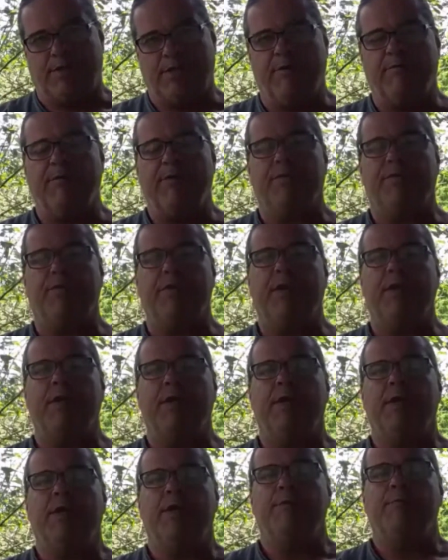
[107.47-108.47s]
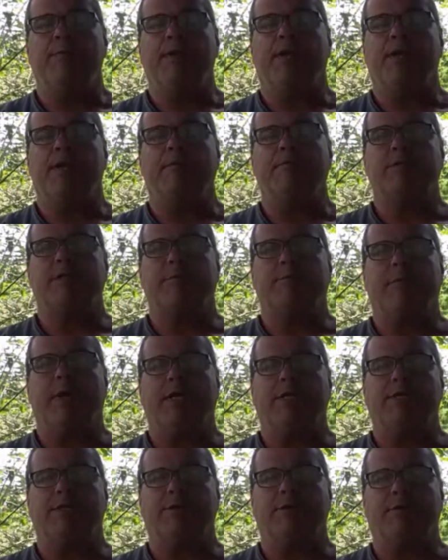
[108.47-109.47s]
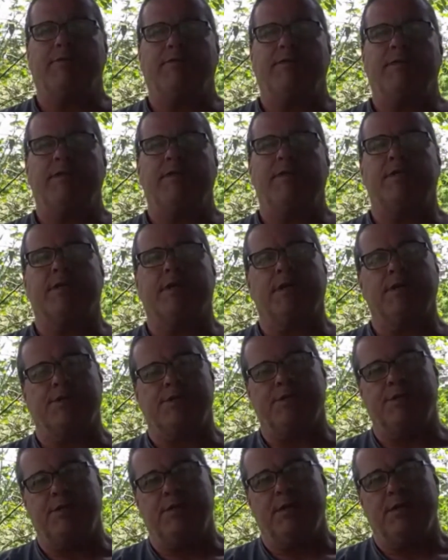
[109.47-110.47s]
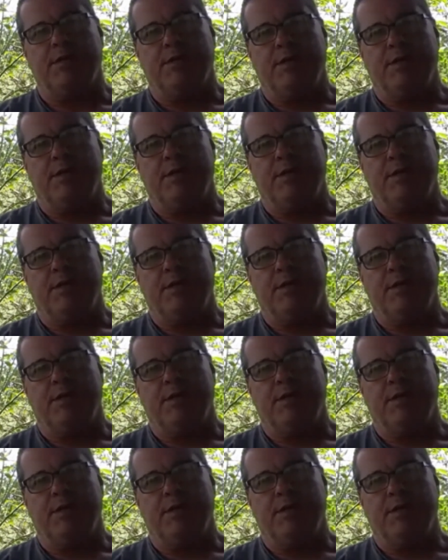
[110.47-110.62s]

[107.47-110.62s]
Everything becomes a matter of discussion,